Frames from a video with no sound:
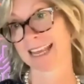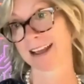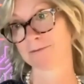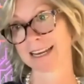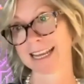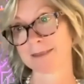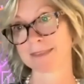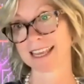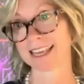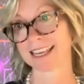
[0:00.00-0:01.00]
yeah, we'll
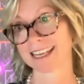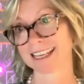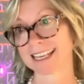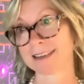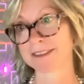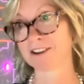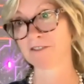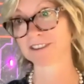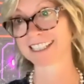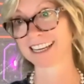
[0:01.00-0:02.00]
keep the keep the
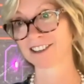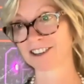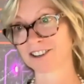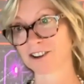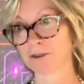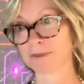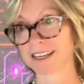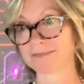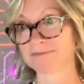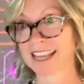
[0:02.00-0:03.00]
conversation
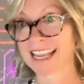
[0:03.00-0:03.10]
open